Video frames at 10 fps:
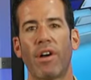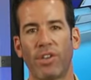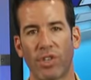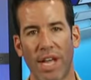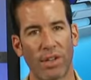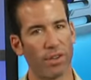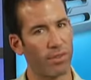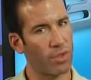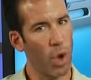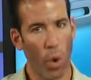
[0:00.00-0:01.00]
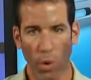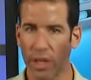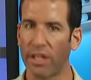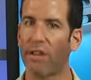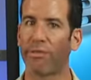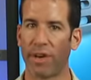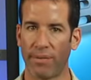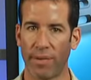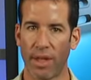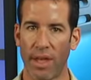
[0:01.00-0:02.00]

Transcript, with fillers: the hundred day. Looks totally different